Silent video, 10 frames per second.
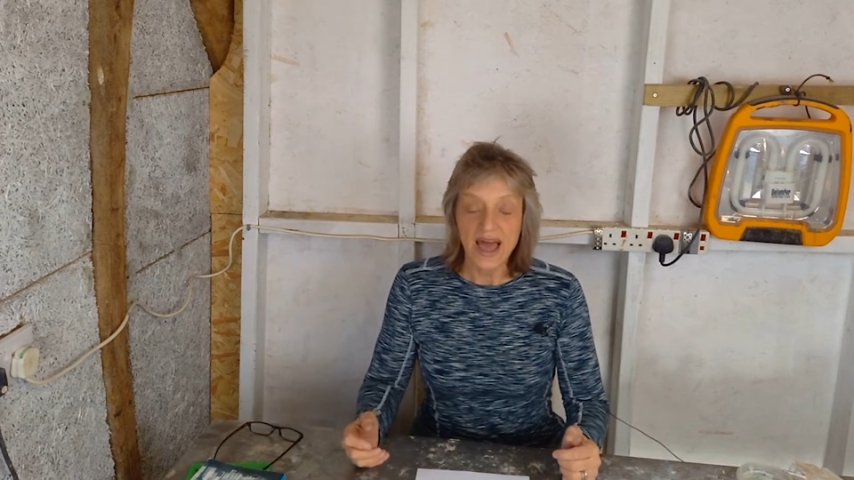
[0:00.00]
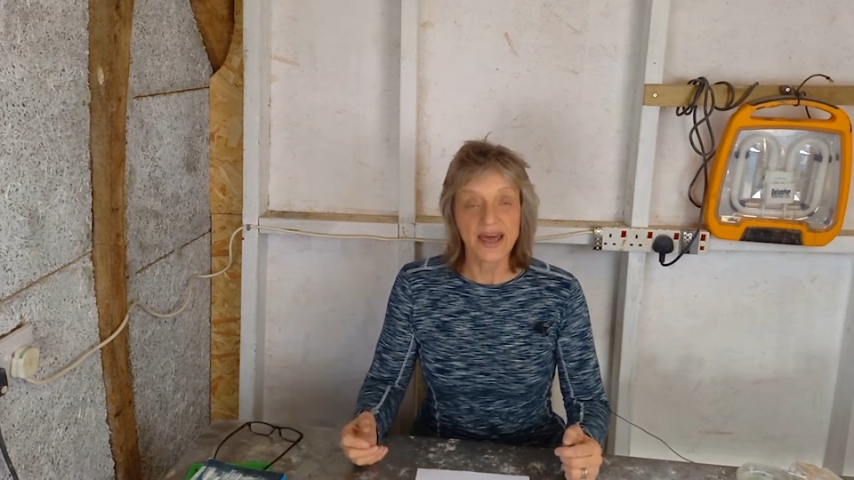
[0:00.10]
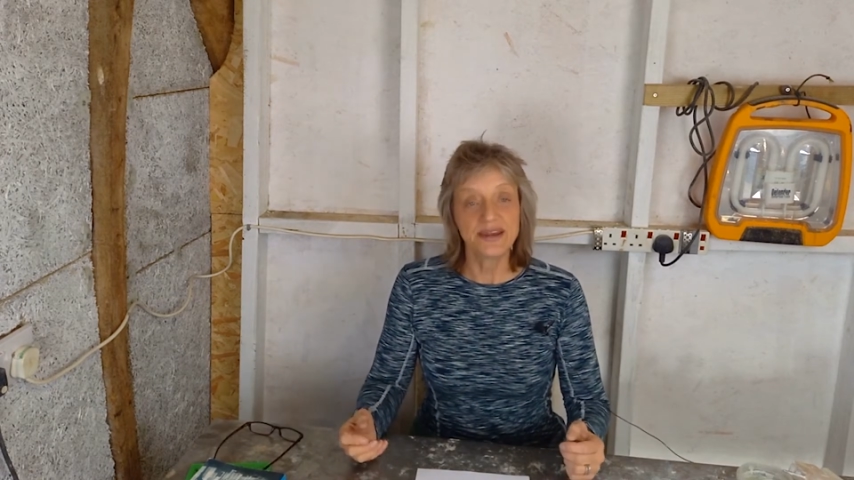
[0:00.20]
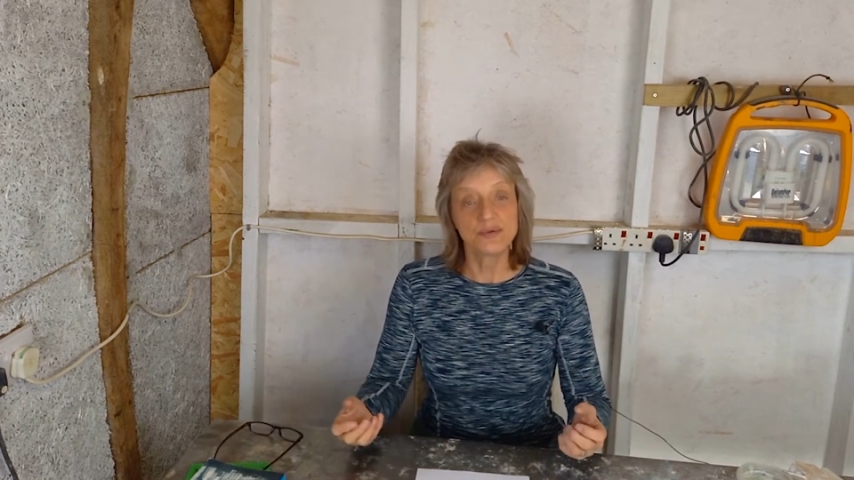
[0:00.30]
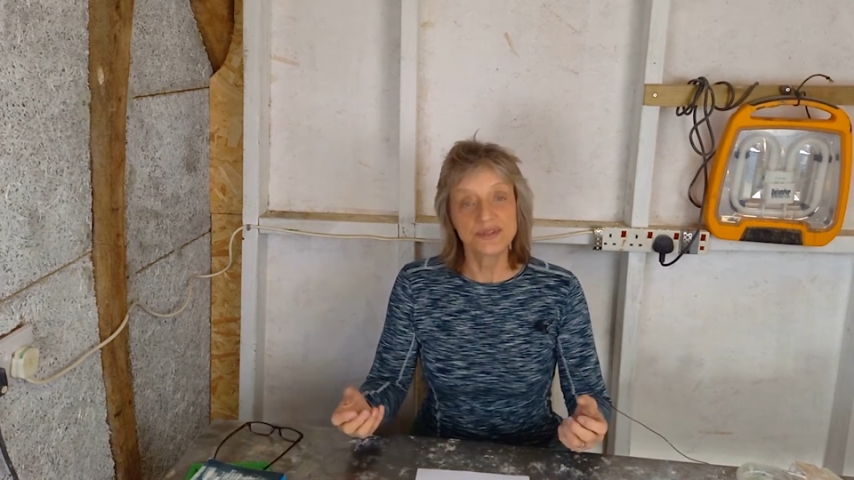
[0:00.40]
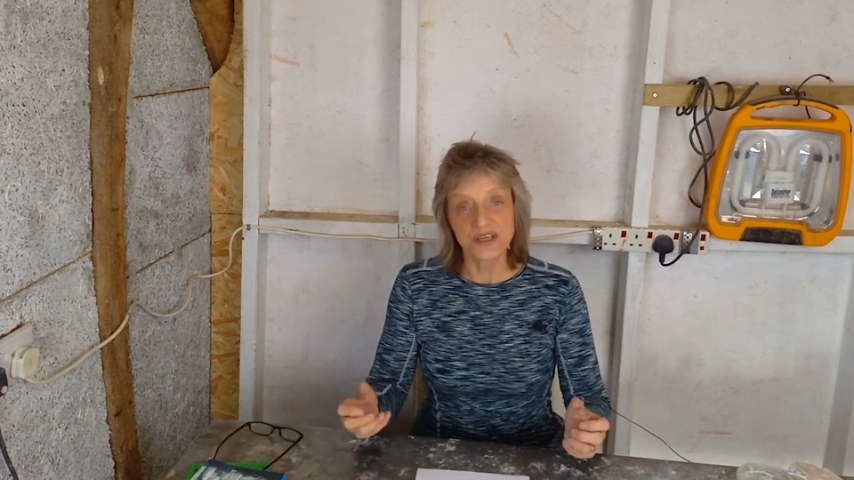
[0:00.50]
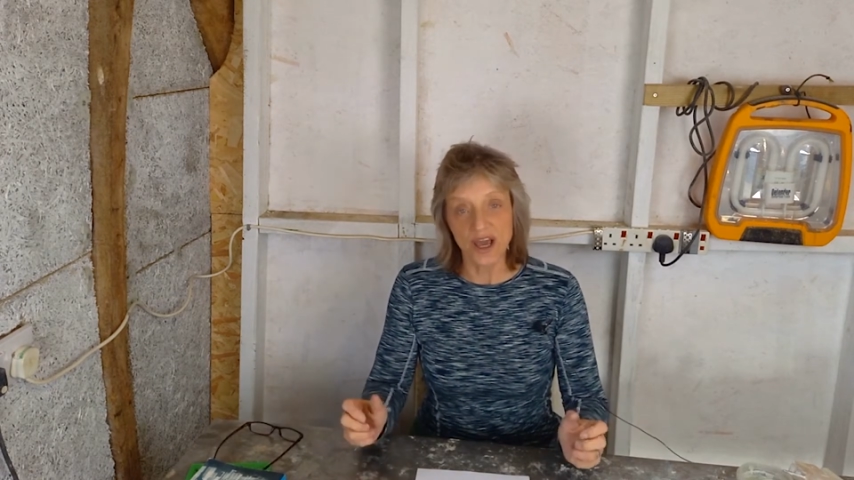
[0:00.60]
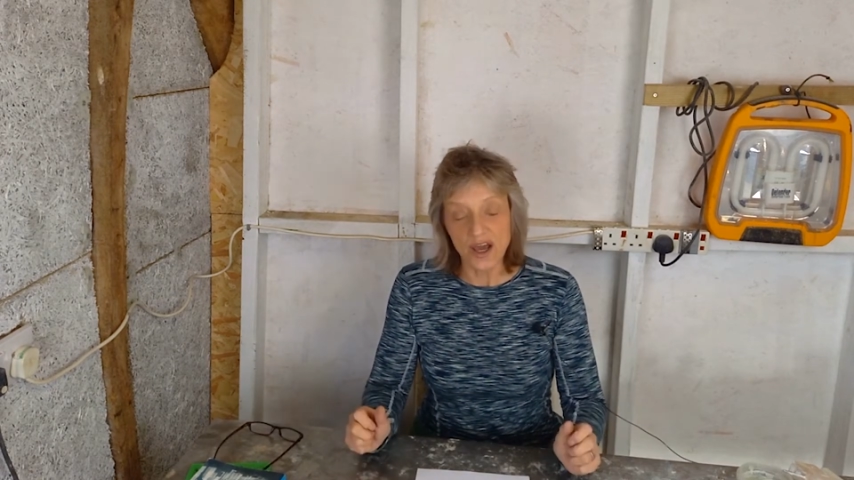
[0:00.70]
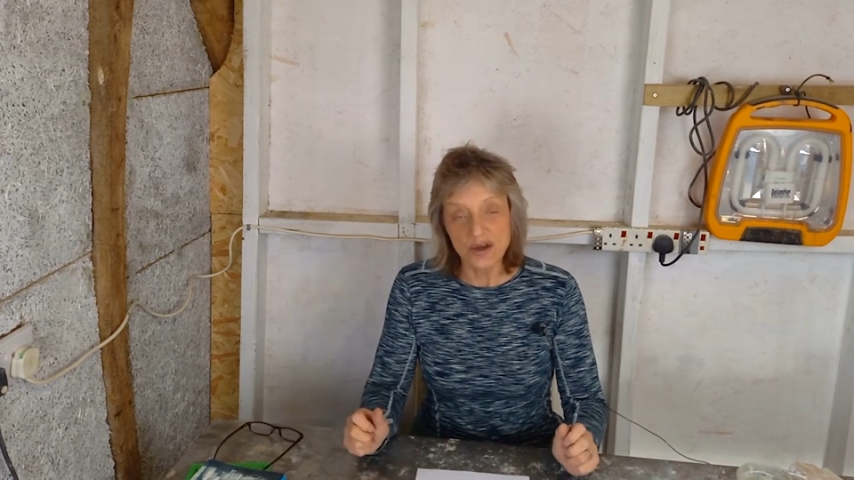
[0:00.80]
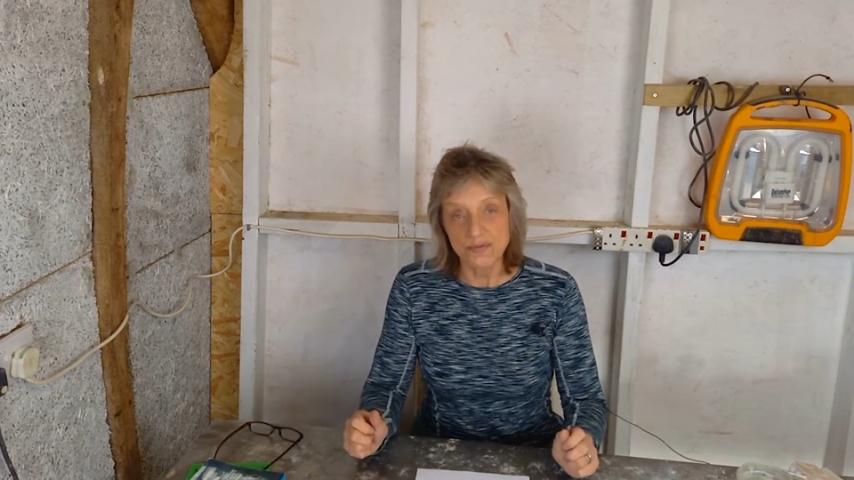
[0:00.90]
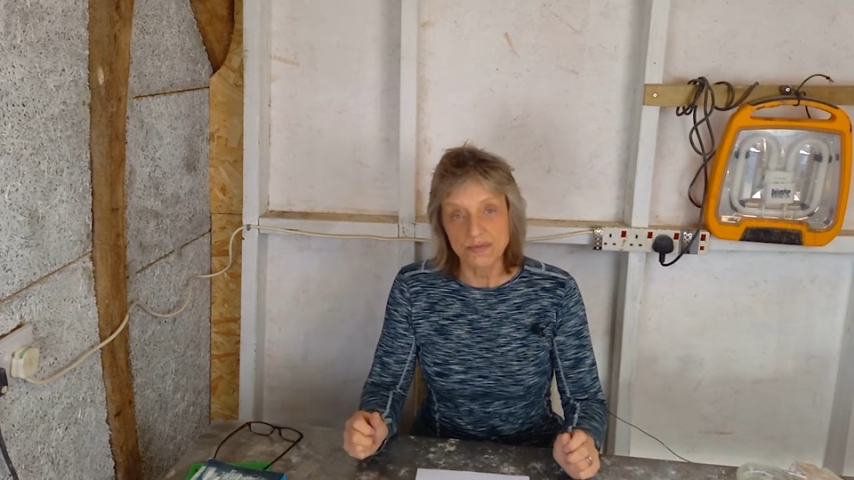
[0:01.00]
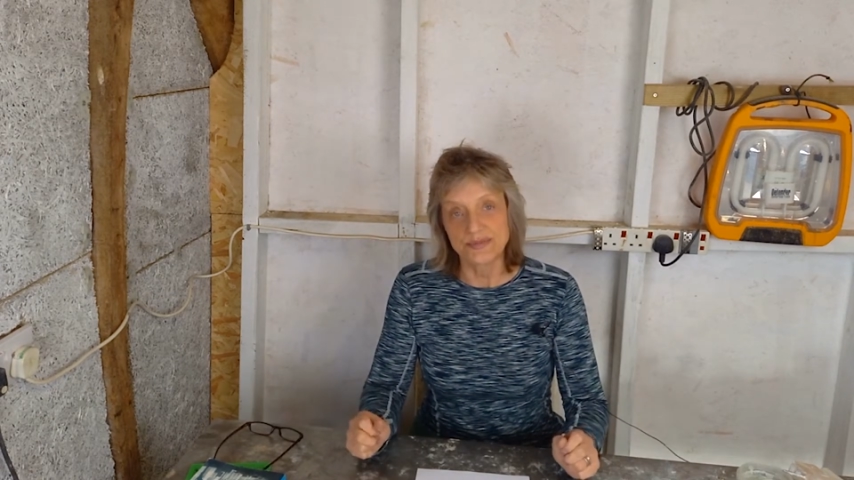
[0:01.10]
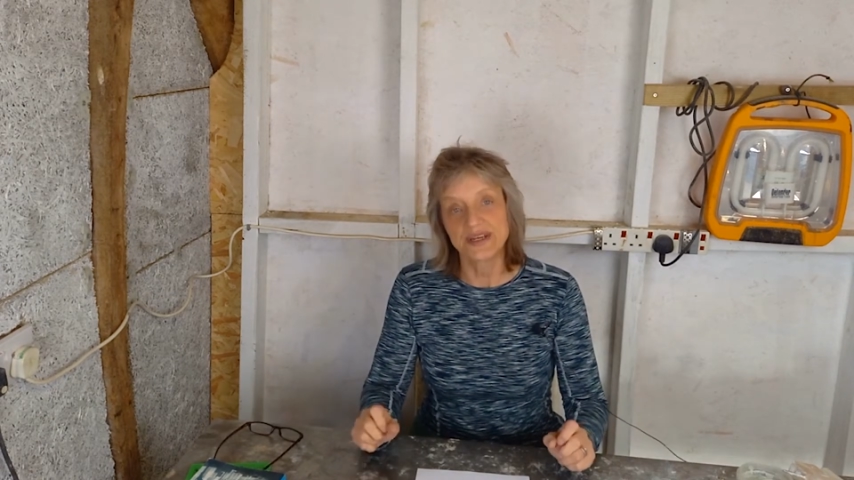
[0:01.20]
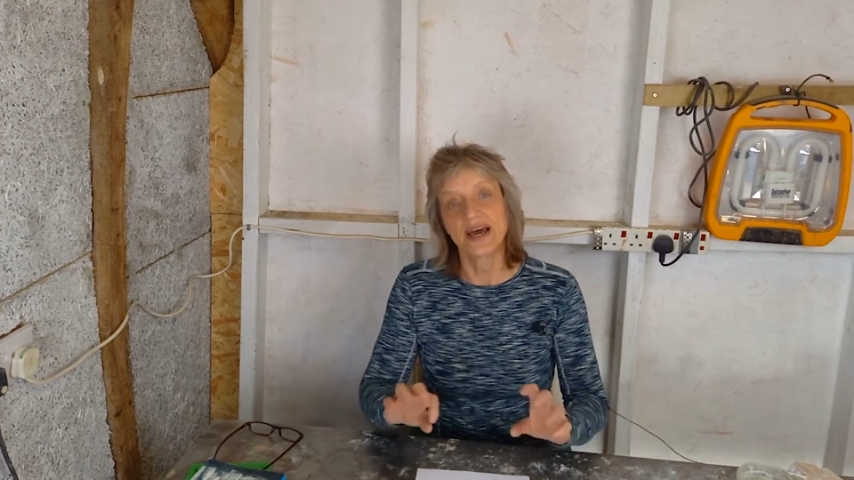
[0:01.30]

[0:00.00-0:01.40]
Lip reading: and it was combed